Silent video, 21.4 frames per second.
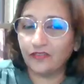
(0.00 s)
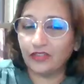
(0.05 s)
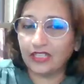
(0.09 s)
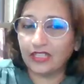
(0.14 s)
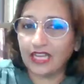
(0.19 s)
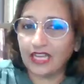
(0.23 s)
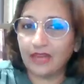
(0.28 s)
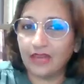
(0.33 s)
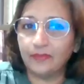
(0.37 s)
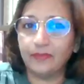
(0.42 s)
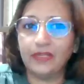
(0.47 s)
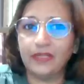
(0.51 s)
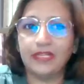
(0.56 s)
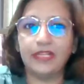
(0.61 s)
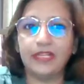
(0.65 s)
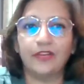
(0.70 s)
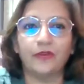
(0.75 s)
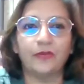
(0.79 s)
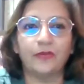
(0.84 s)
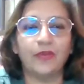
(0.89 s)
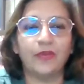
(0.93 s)
for the
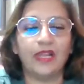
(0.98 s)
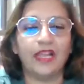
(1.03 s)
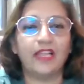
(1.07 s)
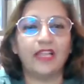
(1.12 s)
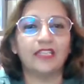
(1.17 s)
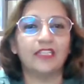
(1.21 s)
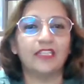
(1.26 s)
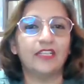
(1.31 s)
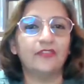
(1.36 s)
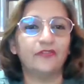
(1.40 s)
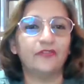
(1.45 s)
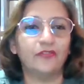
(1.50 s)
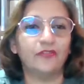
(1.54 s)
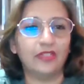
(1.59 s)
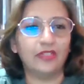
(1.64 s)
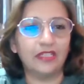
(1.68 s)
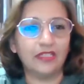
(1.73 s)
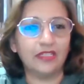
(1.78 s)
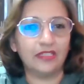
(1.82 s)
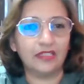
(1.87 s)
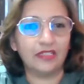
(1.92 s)
company or acting for
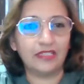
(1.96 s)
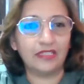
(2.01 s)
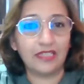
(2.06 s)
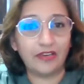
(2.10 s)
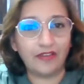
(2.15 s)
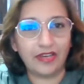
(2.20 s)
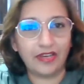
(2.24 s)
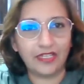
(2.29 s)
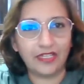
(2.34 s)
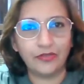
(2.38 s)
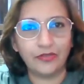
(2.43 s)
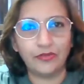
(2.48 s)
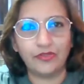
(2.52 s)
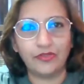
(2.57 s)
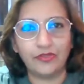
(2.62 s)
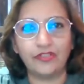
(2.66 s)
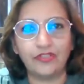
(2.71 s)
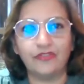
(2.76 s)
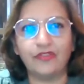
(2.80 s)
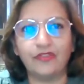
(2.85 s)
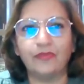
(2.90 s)
the director who
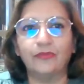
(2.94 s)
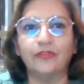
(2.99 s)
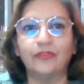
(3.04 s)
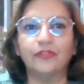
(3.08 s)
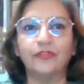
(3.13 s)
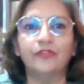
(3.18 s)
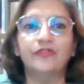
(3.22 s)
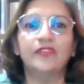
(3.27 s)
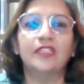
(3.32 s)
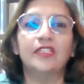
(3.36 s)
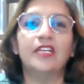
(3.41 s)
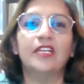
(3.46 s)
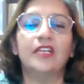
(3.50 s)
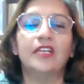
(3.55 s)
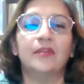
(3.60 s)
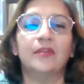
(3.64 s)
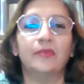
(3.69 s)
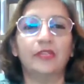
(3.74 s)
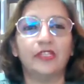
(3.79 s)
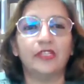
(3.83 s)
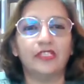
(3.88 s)
is removed,
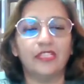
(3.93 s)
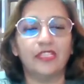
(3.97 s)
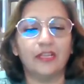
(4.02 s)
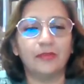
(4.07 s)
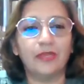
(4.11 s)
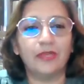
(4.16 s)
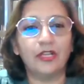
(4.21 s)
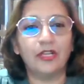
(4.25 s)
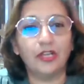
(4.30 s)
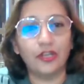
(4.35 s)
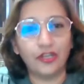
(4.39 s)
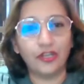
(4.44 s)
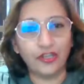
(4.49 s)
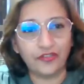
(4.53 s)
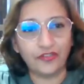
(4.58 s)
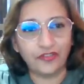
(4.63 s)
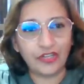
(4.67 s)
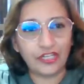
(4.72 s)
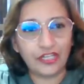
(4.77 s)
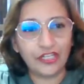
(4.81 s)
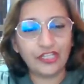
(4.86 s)
because there'll be a lot of
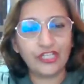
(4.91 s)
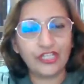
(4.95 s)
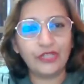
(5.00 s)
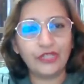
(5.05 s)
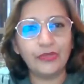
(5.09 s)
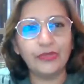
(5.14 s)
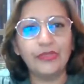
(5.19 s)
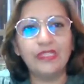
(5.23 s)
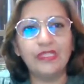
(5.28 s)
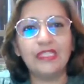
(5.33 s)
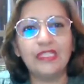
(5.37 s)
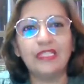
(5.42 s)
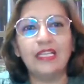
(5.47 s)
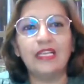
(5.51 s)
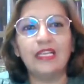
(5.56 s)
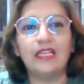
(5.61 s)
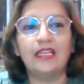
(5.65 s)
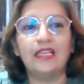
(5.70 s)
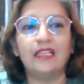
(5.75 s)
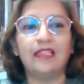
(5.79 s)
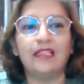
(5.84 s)
issues
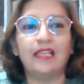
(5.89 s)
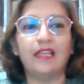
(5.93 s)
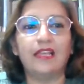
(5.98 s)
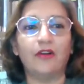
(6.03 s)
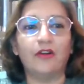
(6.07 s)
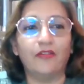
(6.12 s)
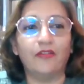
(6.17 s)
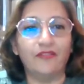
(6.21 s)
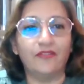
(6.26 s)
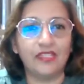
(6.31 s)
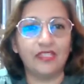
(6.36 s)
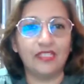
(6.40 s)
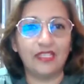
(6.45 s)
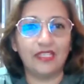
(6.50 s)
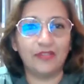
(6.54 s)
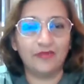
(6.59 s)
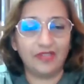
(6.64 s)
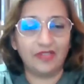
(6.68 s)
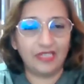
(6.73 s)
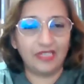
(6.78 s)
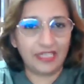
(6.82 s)
that
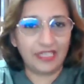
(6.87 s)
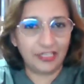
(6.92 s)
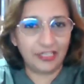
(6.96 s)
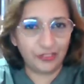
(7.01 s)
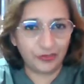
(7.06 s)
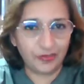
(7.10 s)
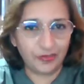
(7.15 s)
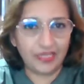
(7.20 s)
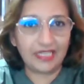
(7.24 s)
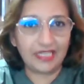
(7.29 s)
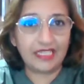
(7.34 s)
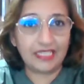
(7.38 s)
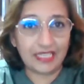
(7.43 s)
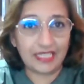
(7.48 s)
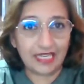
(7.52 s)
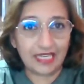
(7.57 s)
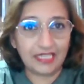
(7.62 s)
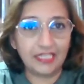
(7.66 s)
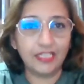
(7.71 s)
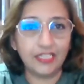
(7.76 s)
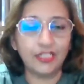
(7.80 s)
obviously need to be
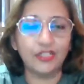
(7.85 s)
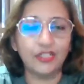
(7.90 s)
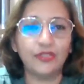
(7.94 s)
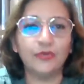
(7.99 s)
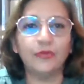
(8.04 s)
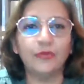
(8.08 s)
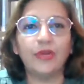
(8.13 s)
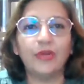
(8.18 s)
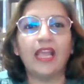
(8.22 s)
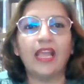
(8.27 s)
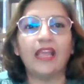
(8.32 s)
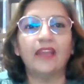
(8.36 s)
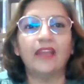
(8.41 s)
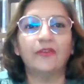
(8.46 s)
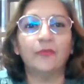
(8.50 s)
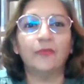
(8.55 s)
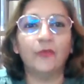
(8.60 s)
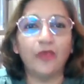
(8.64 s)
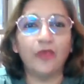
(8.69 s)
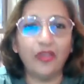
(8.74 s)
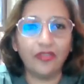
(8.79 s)
attended to,
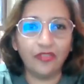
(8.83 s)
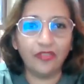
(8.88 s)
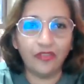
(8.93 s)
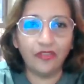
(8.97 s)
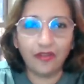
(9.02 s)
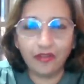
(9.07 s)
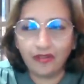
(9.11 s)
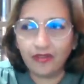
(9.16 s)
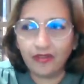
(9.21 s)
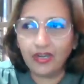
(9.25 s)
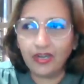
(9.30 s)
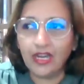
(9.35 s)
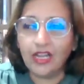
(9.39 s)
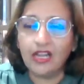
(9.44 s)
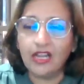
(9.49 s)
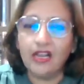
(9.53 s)
and whether